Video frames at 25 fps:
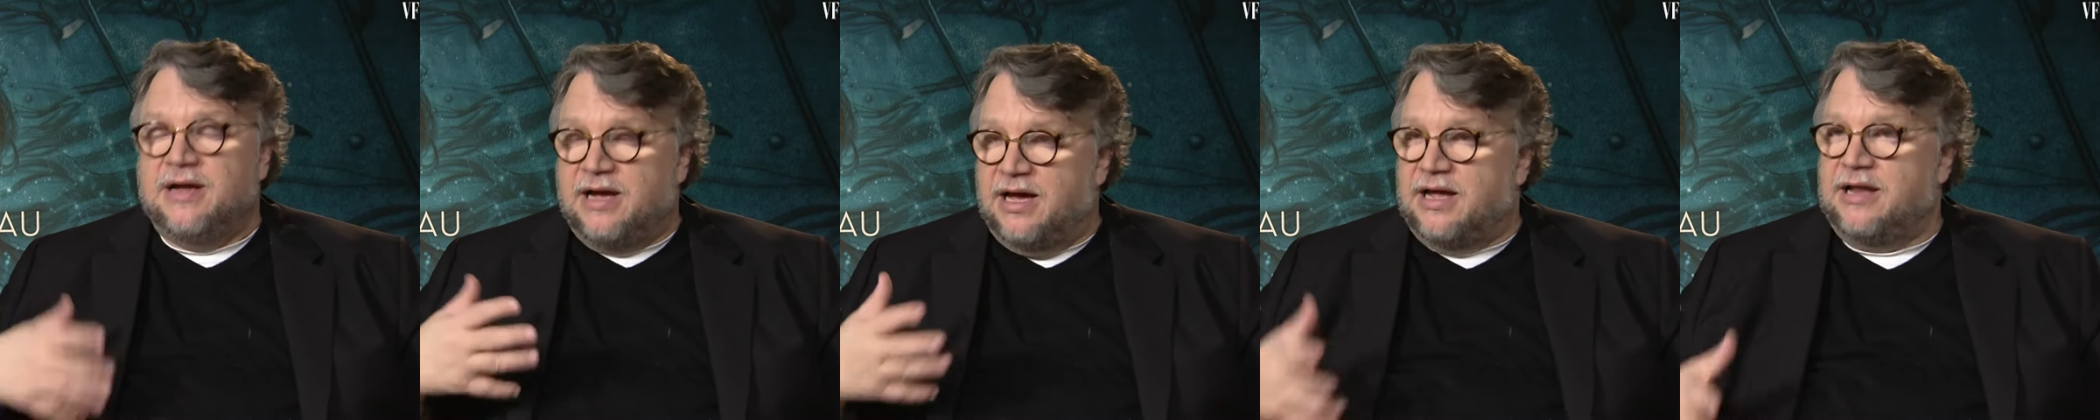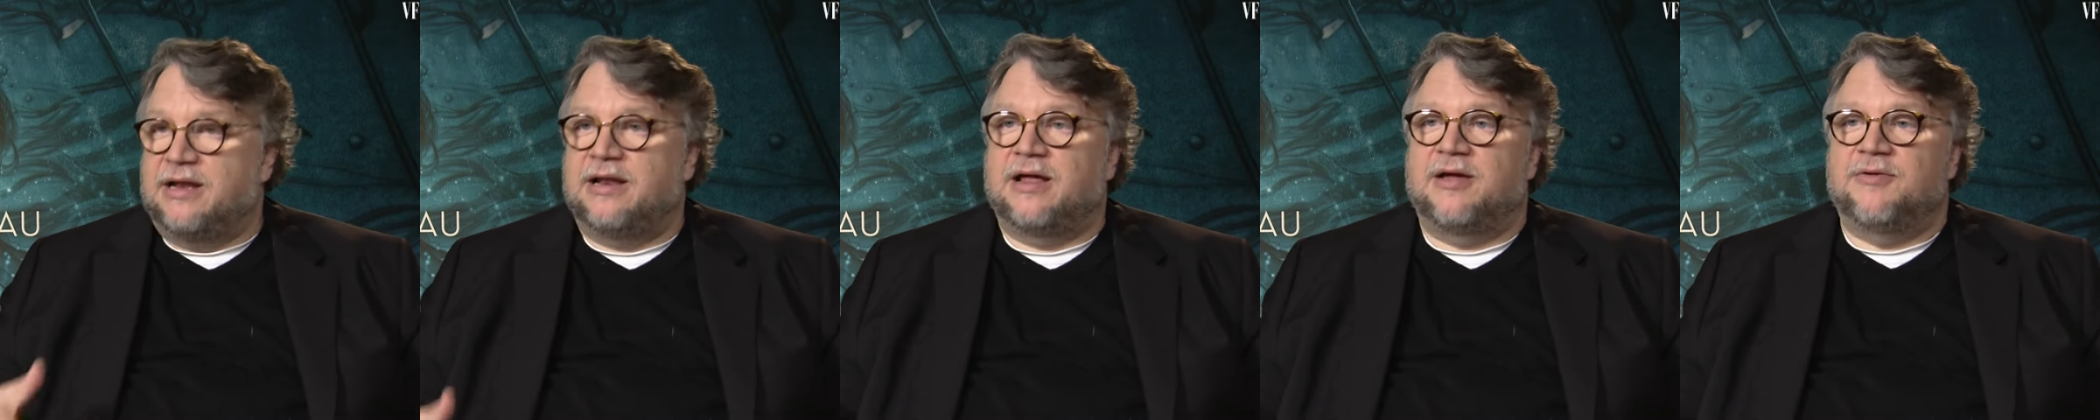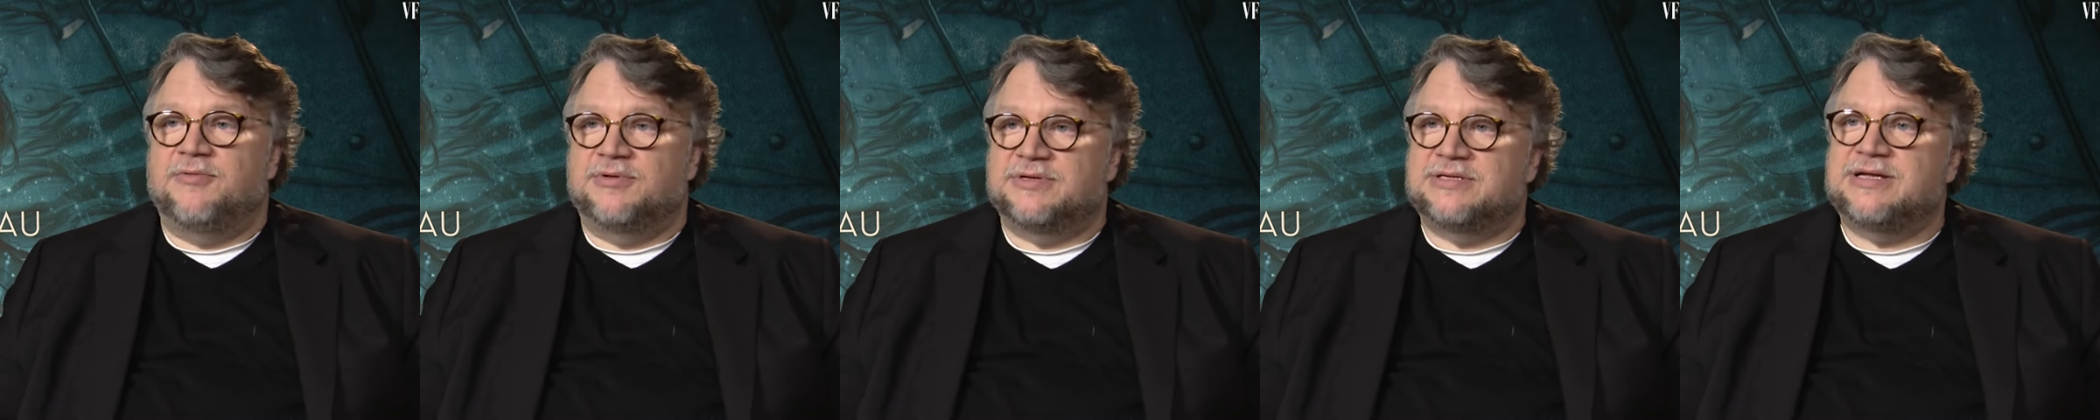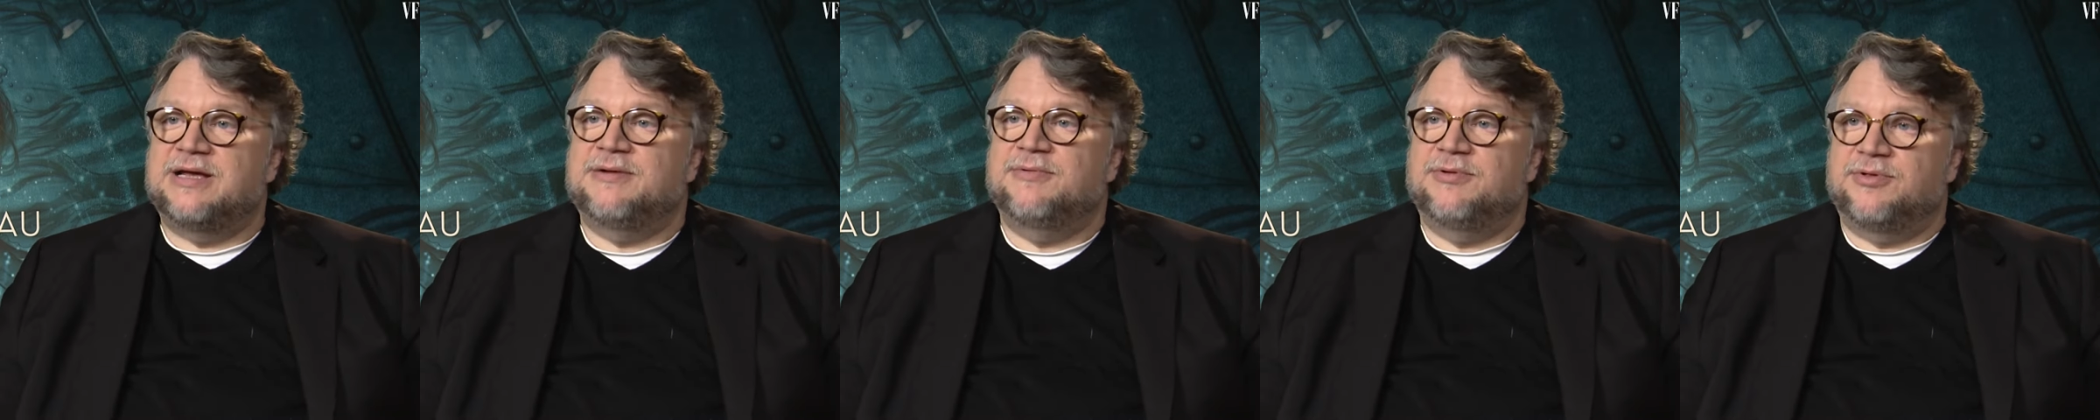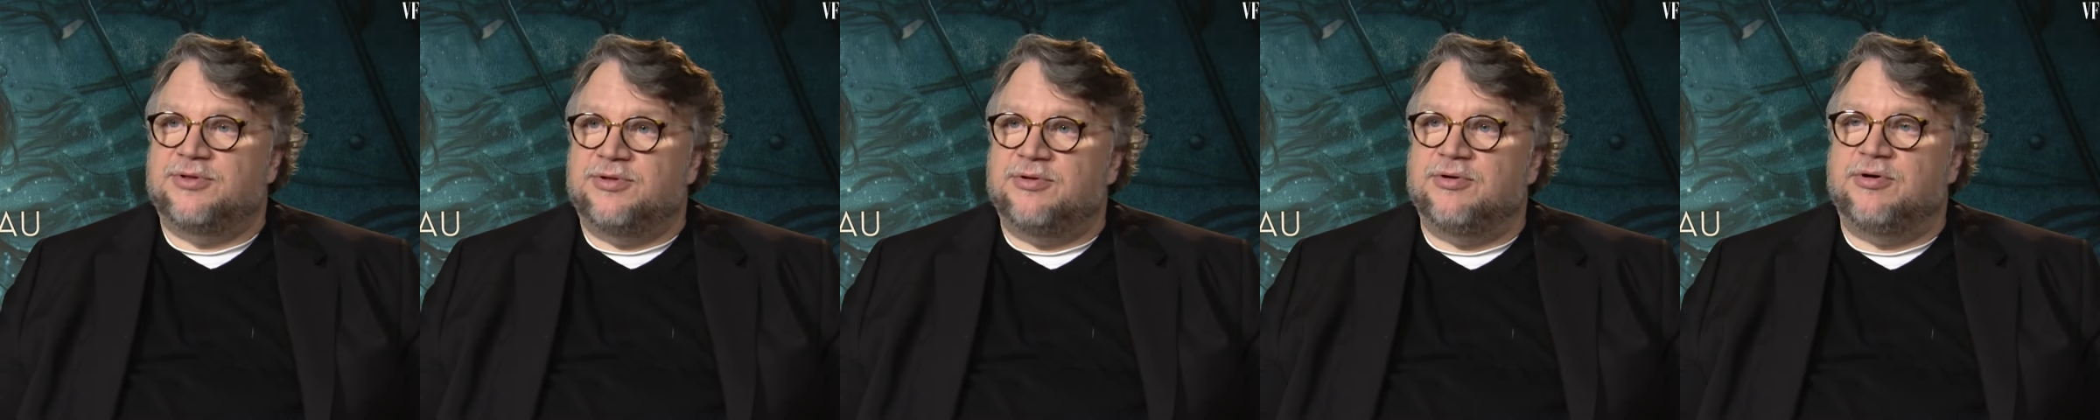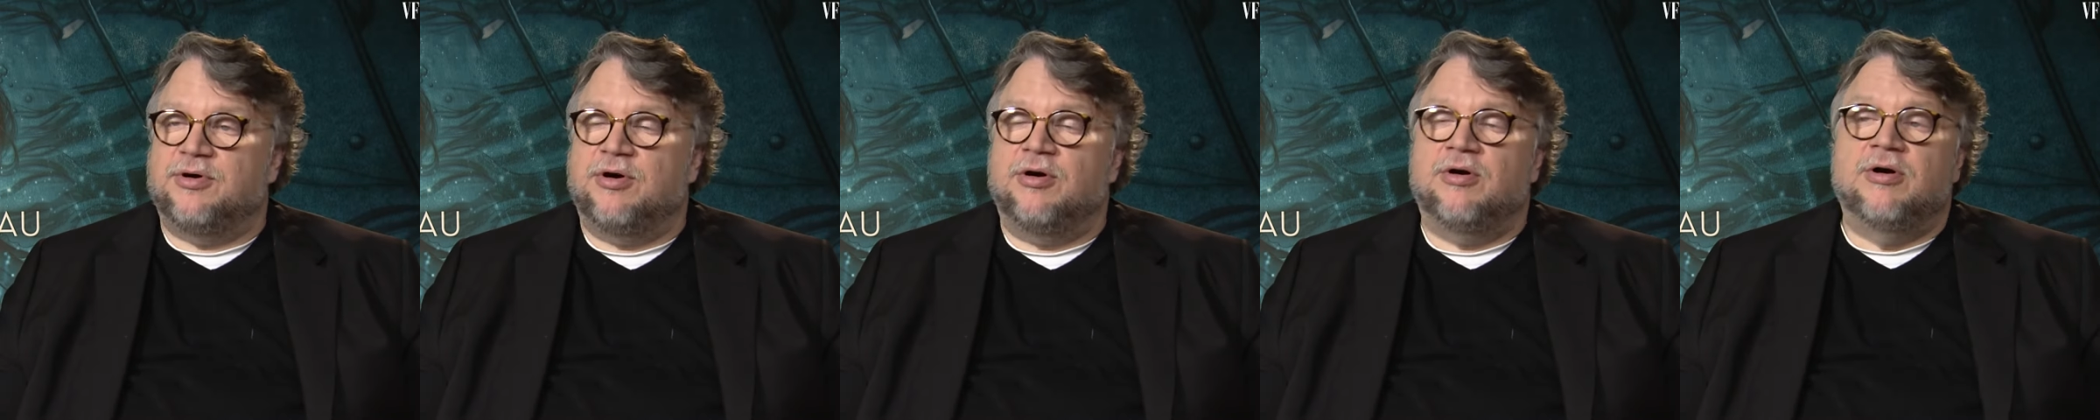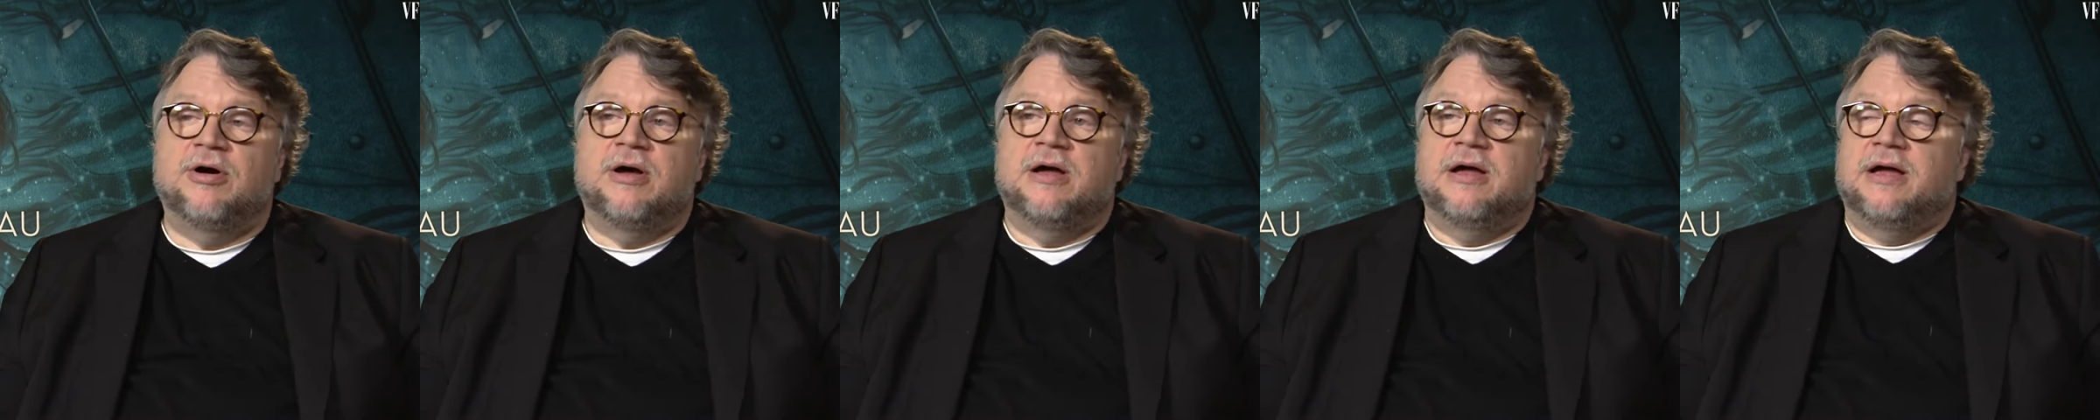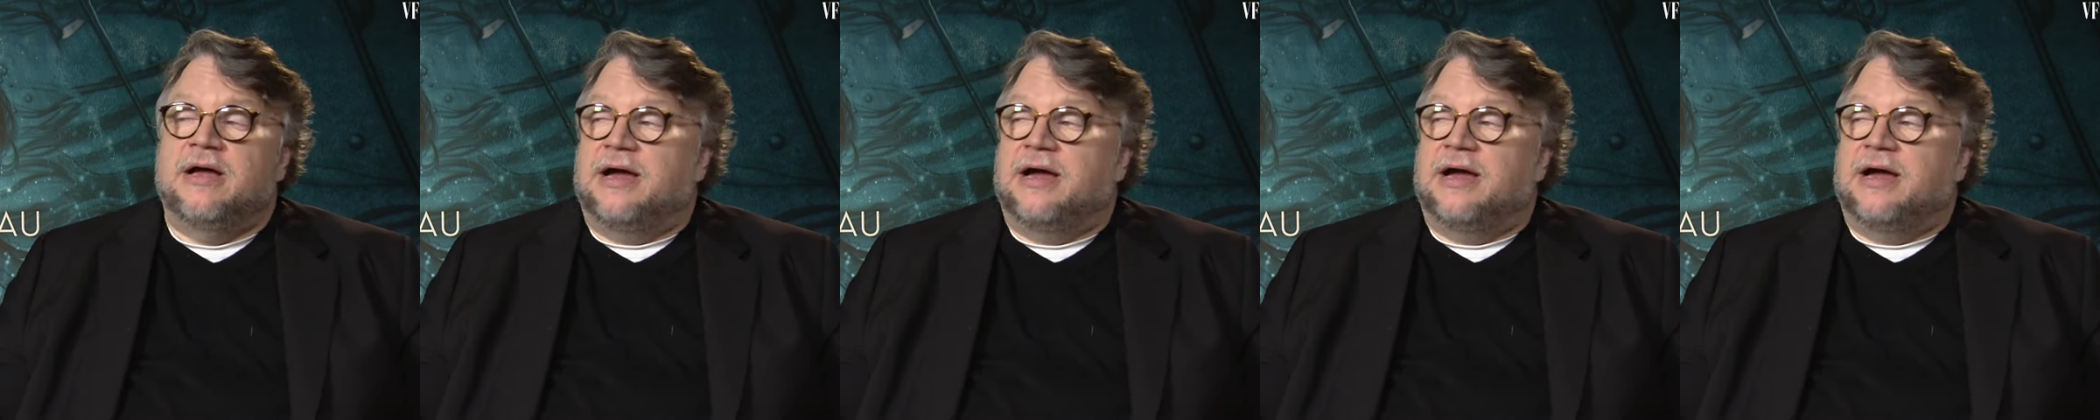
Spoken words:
And I was able to go.